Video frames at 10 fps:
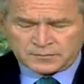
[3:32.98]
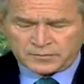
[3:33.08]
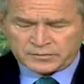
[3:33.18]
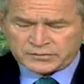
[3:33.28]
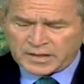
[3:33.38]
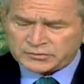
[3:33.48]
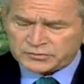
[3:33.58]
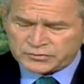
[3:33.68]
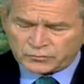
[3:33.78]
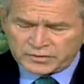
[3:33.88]
With its
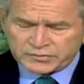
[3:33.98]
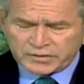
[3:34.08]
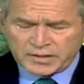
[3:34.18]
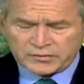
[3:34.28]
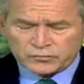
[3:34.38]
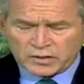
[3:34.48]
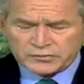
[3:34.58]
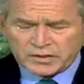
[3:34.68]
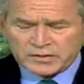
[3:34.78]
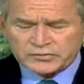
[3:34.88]
actions in recent days,
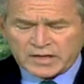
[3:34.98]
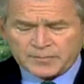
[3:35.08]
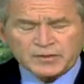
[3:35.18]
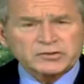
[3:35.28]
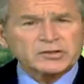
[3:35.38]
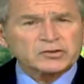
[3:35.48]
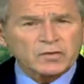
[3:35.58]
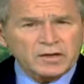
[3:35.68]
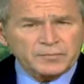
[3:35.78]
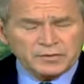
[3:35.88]
Russia has damaged its
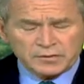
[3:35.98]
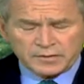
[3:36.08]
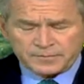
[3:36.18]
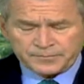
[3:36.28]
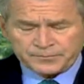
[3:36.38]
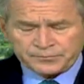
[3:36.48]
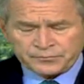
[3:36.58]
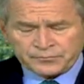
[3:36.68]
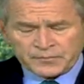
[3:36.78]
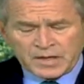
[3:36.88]
credibility
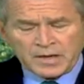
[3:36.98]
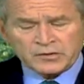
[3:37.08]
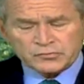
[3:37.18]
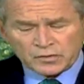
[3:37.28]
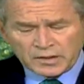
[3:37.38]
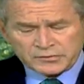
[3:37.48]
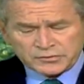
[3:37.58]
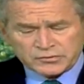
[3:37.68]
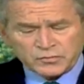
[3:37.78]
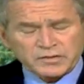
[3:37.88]
and its
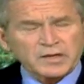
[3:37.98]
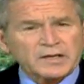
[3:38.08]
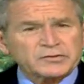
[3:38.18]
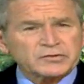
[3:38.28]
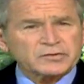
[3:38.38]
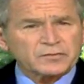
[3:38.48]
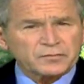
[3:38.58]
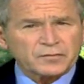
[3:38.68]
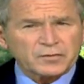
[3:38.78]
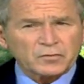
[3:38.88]
relations with the nations of the
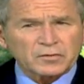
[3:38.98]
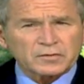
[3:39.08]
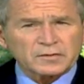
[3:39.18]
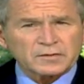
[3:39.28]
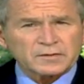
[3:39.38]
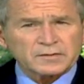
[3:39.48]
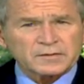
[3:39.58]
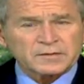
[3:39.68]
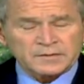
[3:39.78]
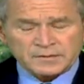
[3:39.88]
free world.
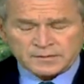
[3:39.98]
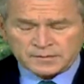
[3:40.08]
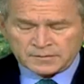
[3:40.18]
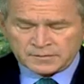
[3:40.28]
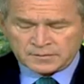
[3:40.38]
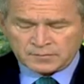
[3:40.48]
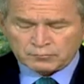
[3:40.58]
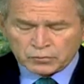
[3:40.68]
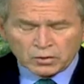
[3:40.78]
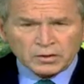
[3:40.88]

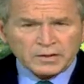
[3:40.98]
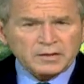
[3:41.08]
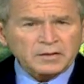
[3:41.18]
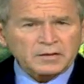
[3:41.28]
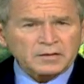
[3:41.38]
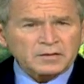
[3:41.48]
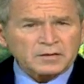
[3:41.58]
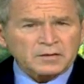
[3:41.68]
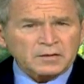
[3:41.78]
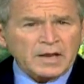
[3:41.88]
Bullying
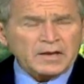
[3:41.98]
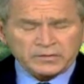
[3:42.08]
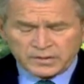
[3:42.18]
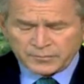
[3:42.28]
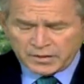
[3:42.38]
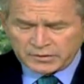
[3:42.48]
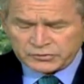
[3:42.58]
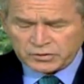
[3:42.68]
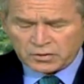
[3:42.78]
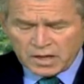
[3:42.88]
and
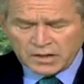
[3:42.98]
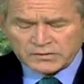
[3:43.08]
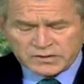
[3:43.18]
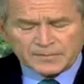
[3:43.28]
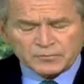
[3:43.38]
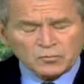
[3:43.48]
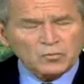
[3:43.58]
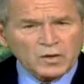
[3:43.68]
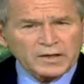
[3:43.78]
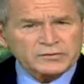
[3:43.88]
intimidation are not acceptable
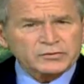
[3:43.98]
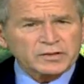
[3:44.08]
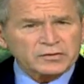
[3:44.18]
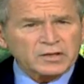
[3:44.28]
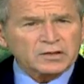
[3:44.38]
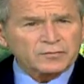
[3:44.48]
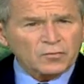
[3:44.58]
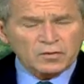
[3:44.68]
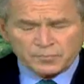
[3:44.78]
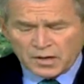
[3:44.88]
ways to conduct
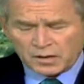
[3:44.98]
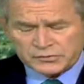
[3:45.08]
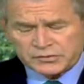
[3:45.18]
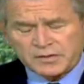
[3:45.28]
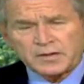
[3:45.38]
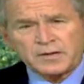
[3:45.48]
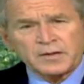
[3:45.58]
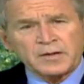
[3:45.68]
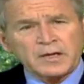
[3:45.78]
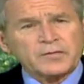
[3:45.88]
foreign policy
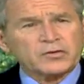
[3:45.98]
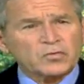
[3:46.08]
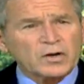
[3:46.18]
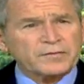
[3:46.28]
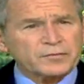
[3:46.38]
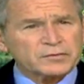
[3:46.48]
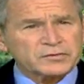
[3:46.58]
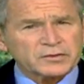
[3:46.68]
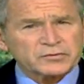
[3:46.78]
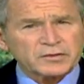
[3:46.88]
in the 21st
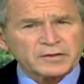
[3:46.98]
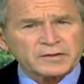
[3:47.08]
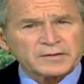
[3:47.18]
century.